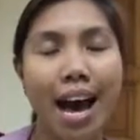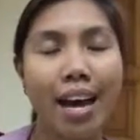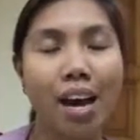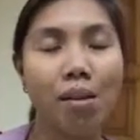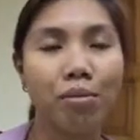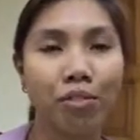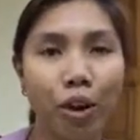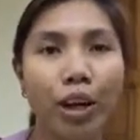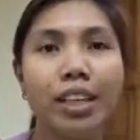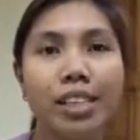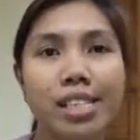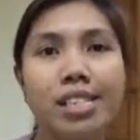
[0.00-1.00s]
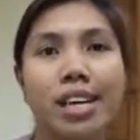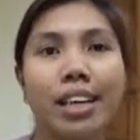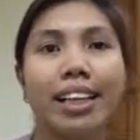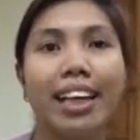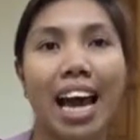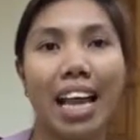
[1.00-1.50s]
I am 4 years
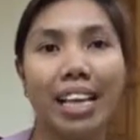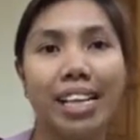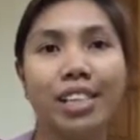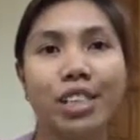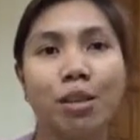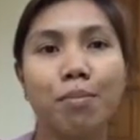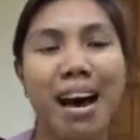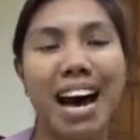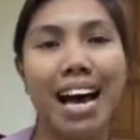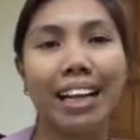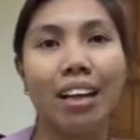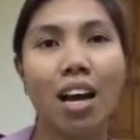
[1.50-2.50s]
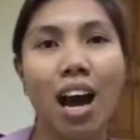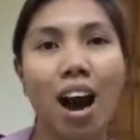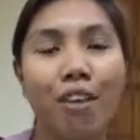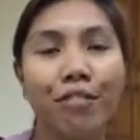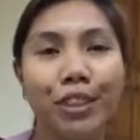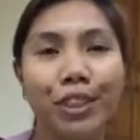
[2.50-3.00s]
at the college, but what?
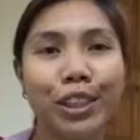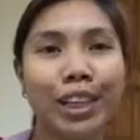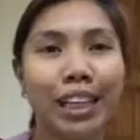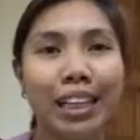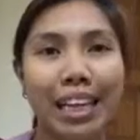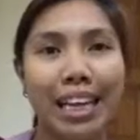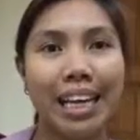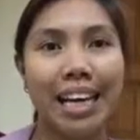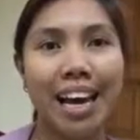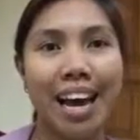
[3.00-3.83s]
Unfortunately,